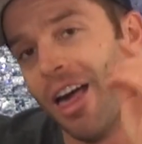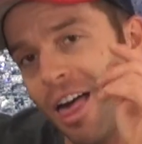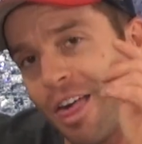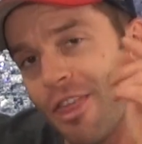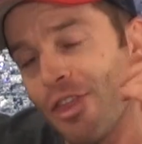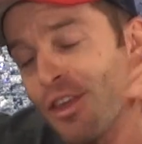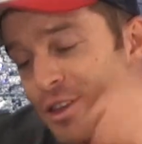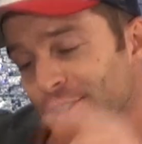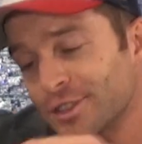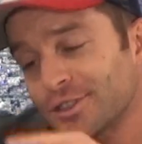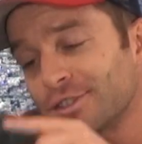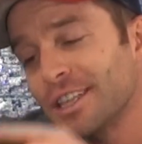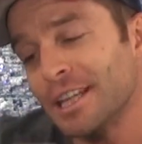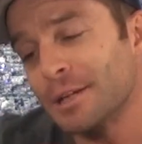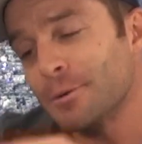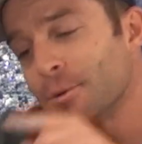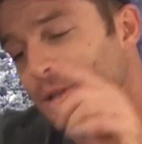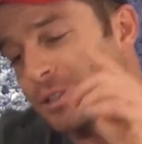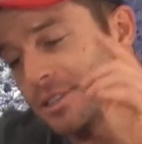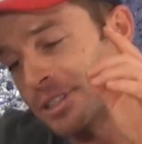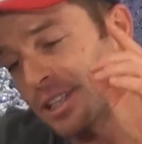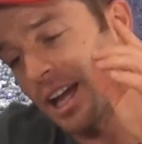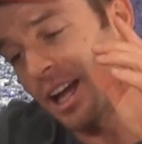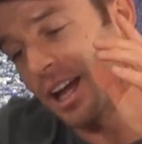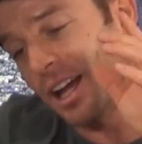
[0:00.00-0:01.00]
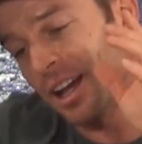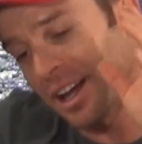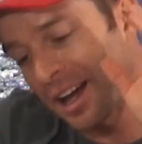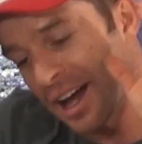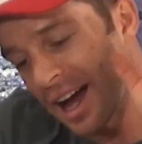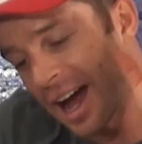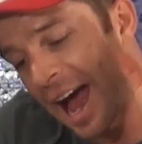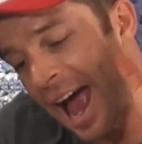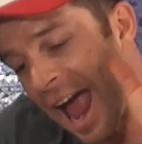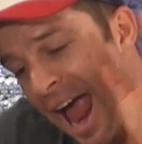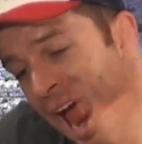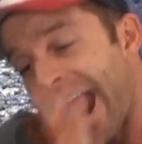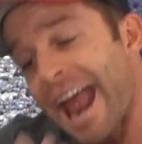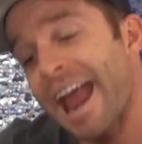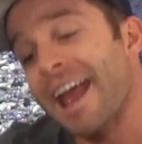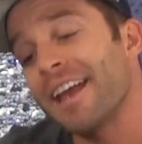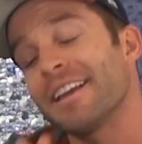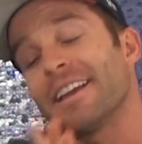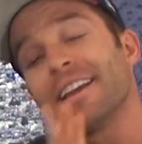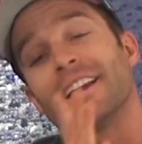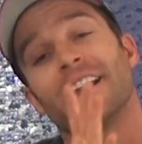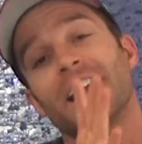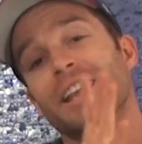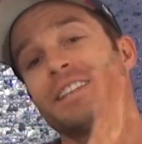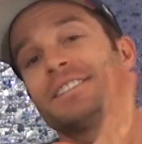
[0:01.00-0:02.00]
this thing was a
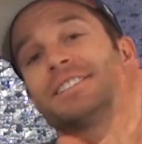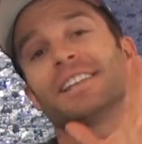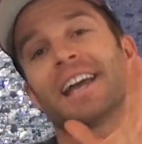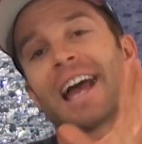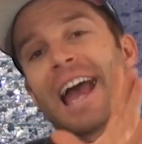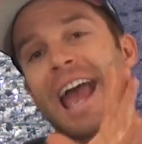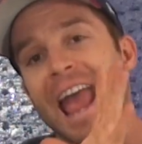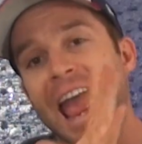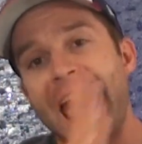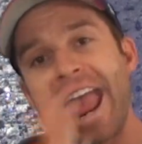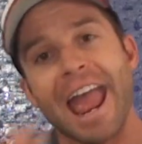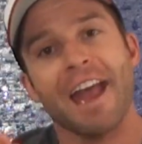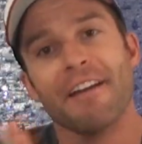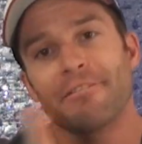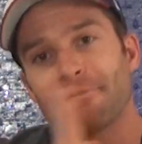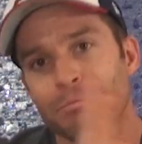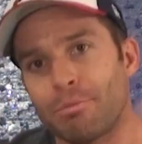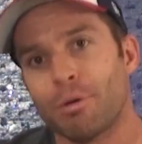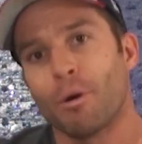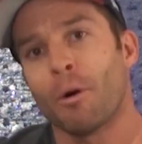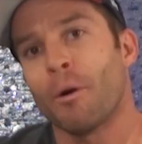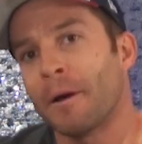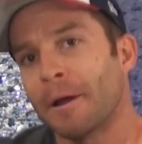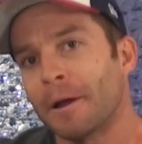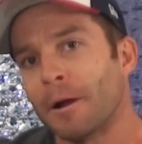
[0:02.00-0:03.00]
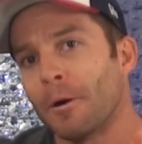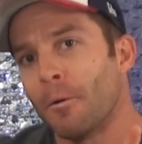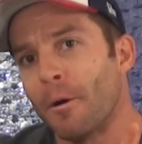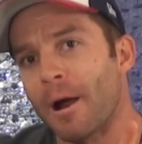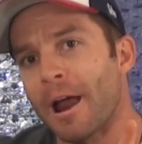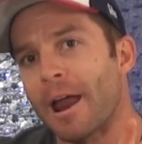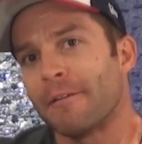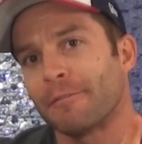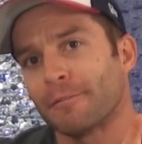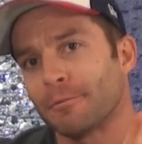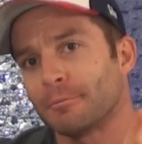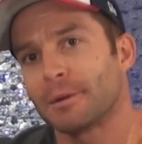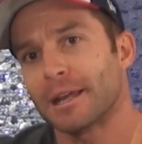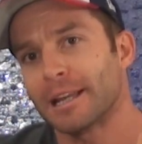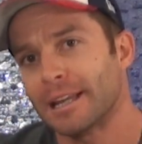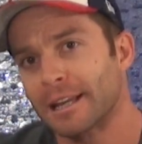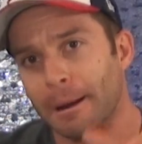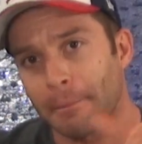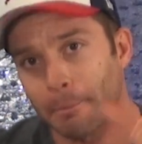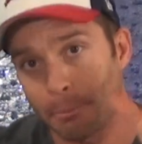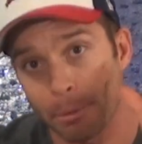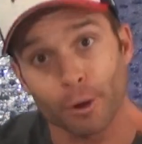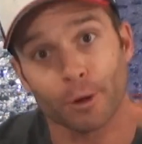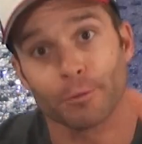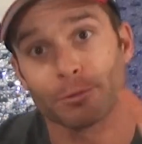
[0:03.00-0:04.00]
half point away from getting
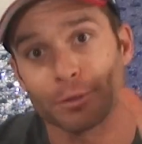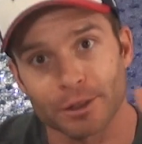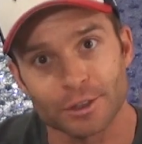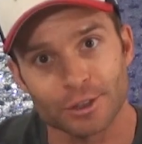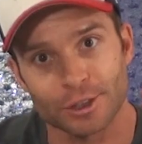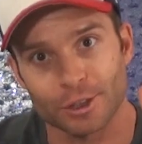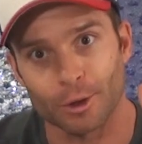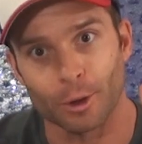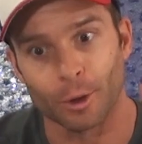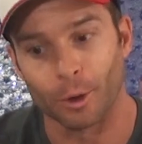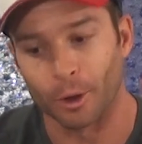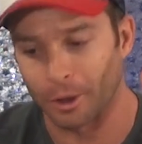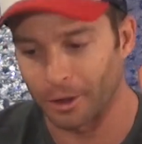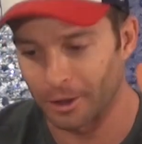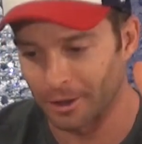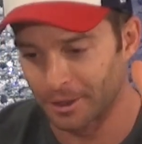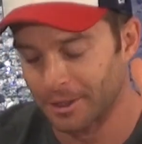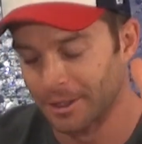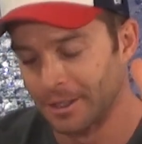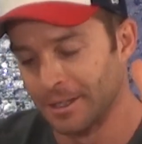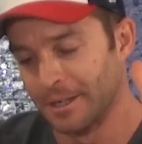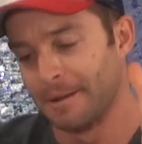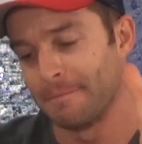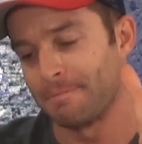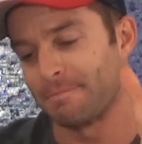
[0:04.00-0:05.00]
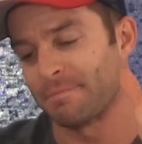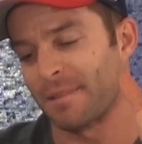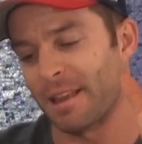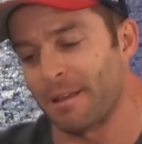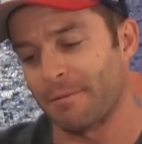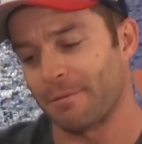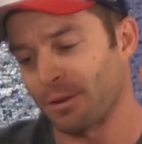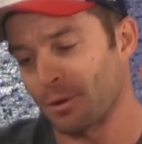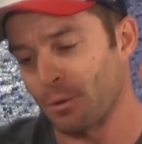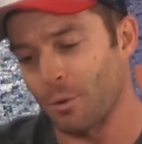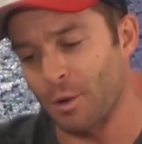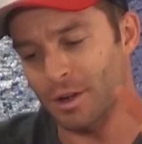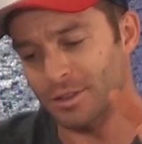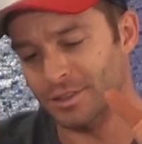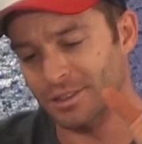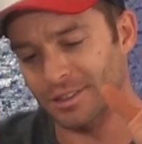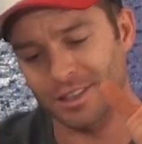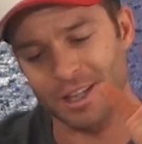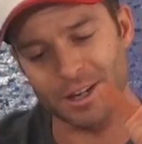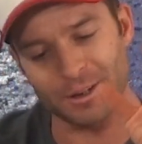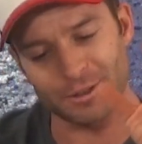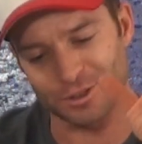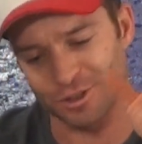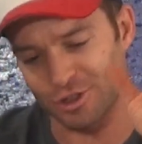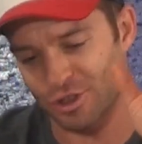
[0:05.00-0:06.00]
a perfect score. If it wasn't,
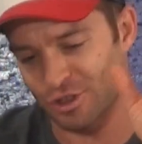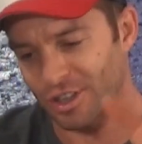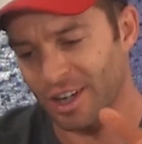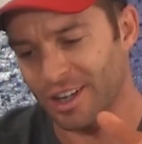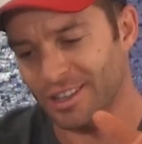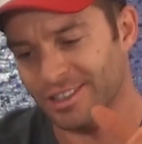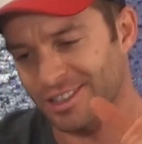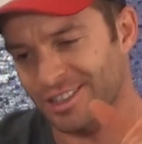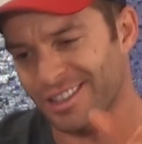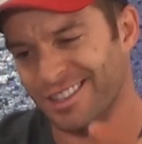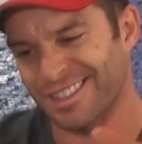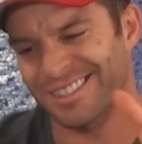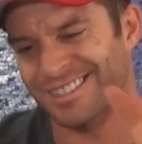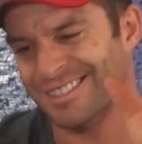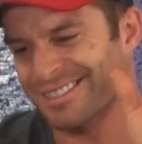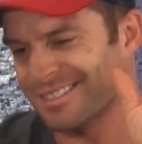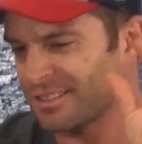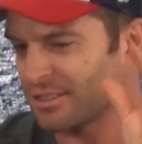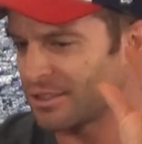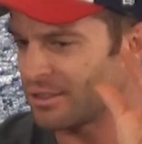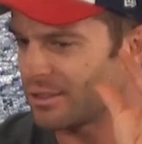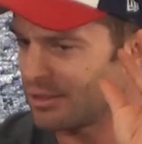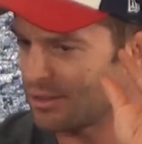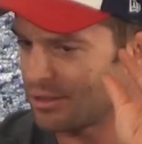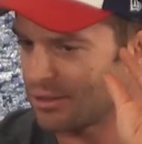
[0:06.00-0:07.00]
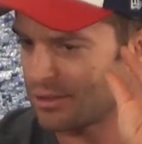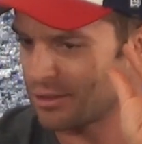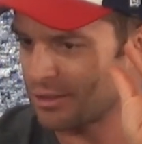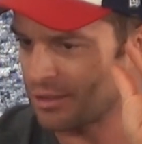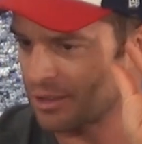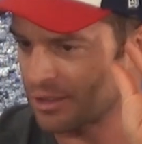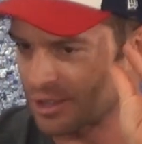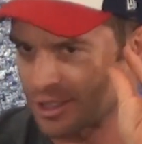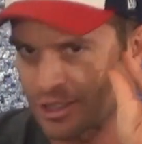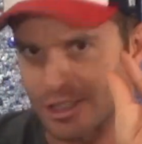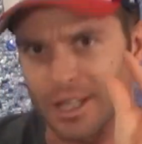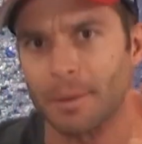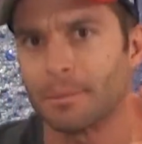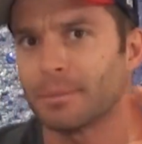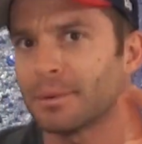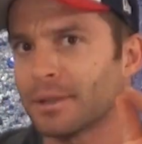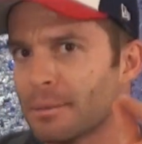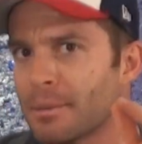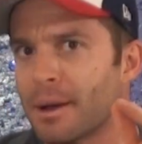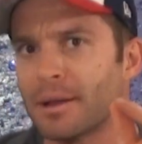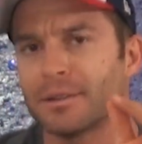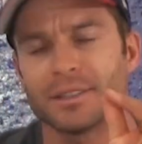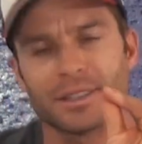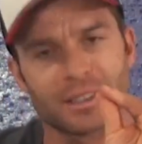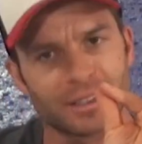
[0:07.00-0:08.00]
there's something
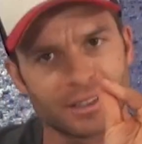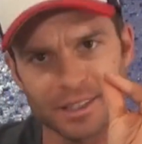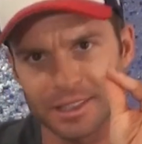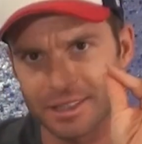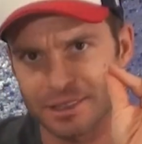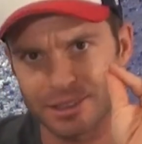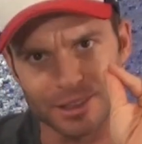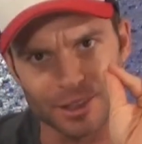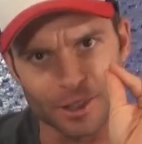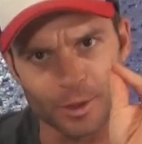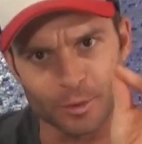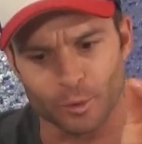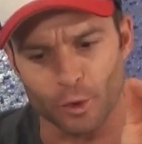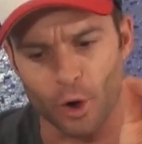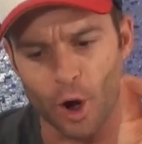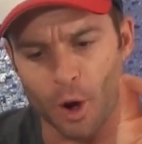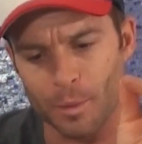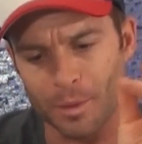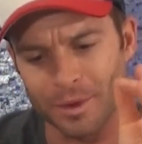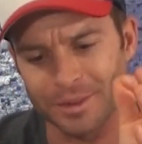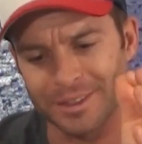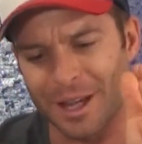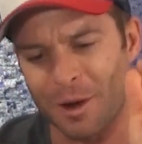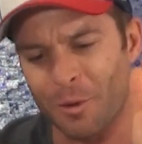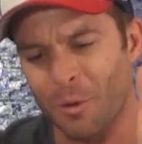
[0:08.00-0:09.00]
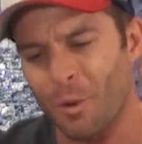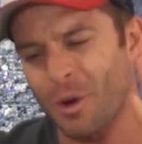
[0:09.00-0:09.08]
about the aroma that